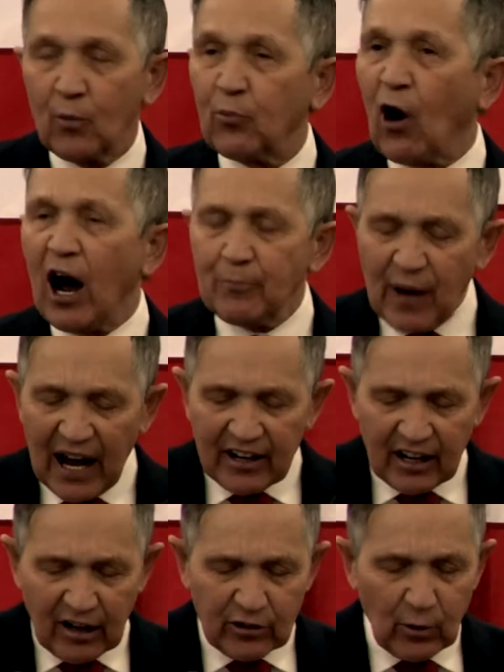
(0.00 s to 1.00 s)
broadband,
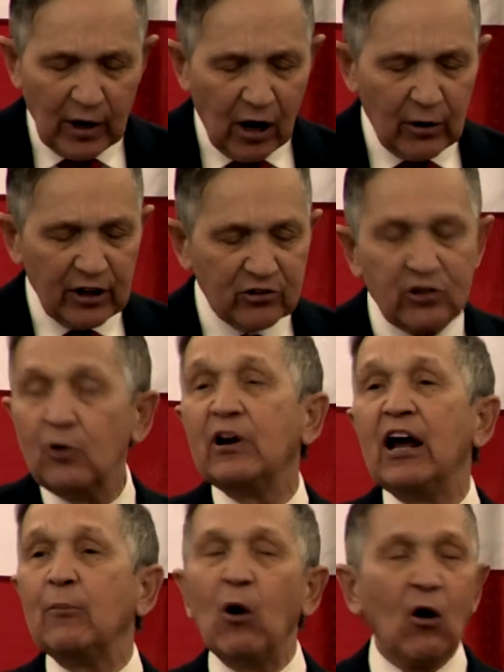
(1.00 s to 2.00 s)
and other areas to enable